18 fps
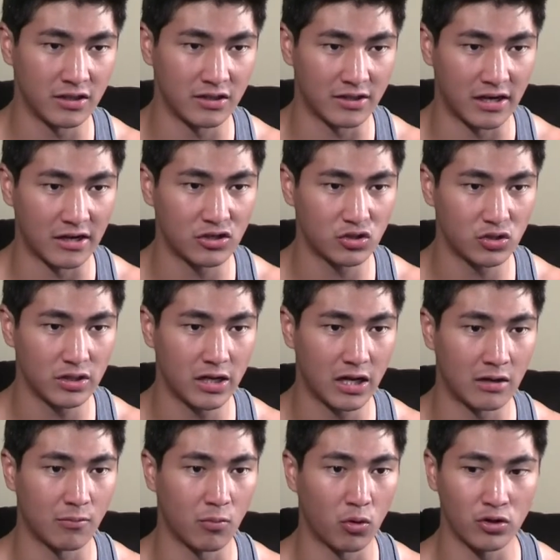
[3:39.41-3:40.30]
dentistry
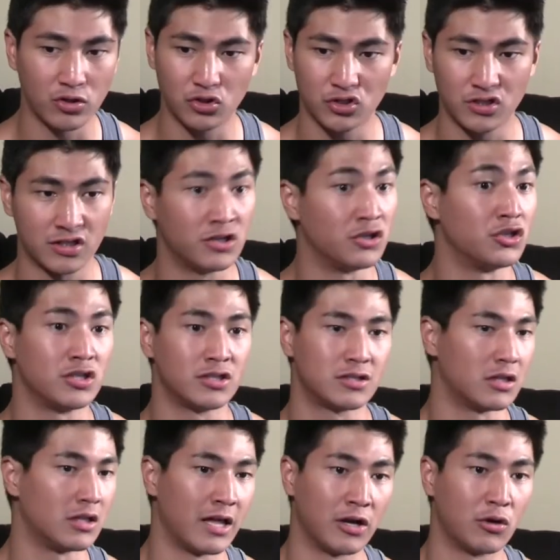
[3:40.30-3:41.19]
and more interested in just
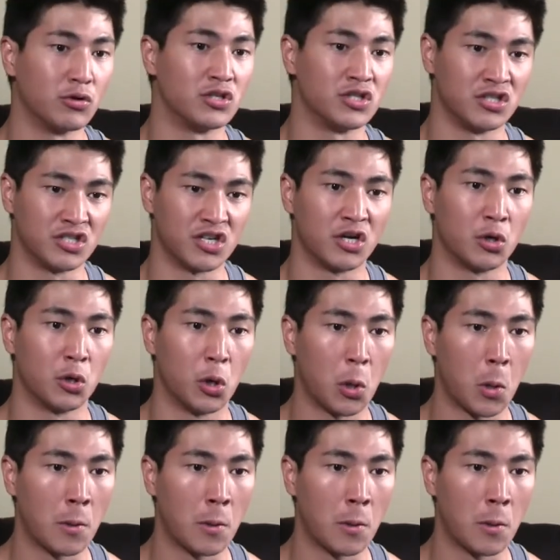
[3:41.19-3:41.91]
the language in general,